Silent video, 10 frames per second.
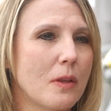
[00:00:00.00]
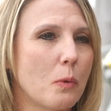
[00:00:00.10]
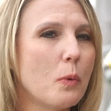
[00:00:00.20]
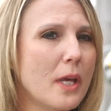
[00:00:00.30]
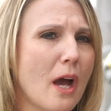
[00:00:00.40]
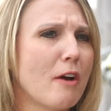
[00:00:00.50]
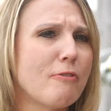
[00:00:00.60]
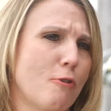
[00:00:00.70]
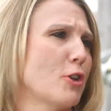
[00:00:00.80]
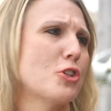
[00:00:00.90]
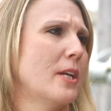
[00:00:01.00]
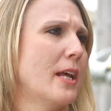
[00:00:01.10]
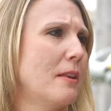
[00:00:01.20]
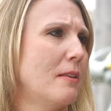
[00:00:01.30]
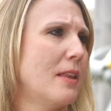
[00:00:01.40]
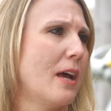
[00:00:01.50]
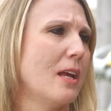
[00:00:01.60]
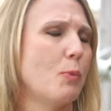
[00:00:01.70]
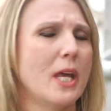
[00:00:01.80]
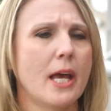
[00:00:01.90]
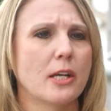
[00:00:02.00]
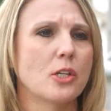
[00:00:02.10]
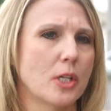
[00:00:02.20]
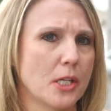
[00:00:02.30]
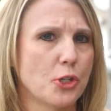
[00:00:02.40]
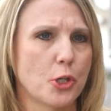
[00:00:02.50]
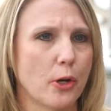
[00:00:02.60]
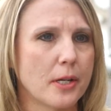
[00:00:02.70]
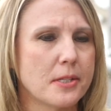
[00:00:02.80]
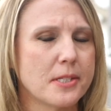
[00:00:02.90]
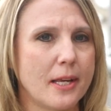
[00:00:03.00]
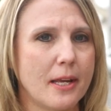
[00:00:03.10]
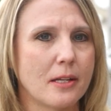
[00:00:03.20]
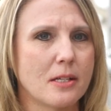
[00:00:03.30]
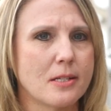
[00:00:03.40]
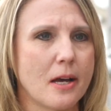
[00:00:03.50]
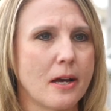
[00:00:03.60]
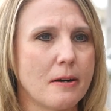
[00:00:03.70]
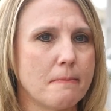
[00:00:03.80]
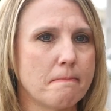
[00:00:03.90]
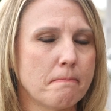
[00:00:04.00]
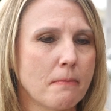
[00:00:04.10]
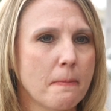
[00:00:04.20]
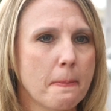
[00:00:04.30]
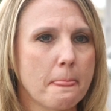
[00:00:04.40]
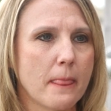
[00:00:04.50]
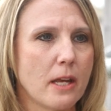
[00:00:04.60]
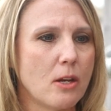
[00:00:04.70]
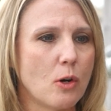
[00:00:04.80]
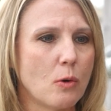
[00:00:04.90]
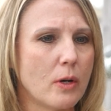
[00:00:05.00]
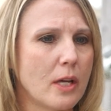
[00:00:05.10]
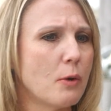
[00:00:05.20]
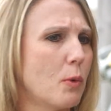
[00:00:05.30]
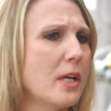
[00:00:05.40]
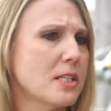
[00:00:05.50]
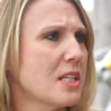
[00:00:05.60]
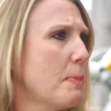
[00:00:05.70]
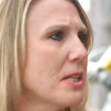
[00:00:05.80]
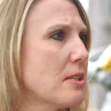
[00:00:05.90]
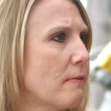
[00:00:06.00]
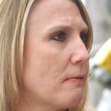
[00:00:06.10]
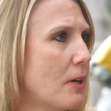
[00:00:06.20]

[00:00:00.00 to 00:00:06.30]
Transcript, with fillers: we are fortunate that, and we had good insurance, and um, you know, it, it's expensive.